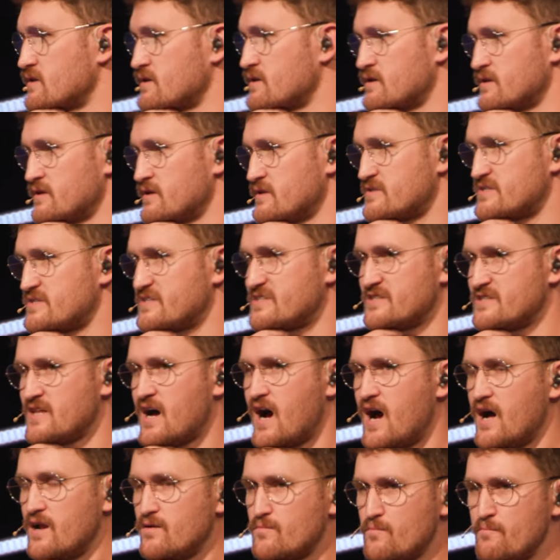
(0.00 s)
This does
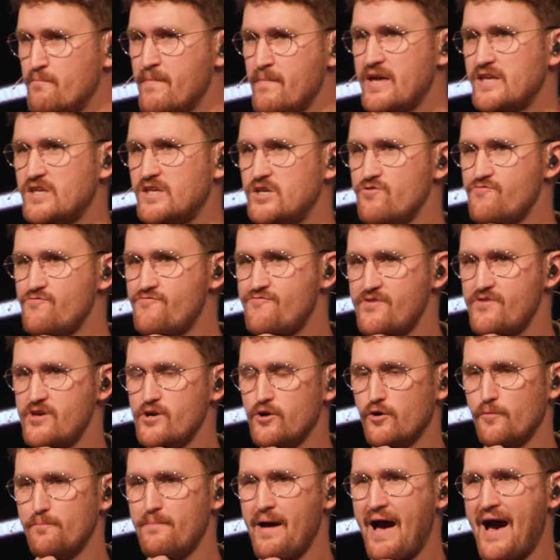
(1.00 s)
not make you
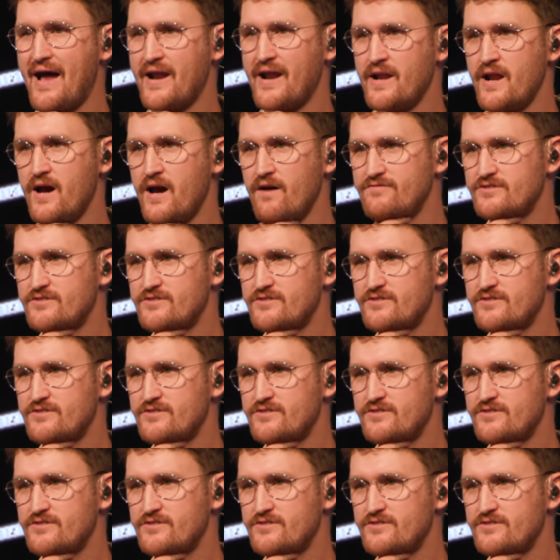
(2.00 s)
feel bad enough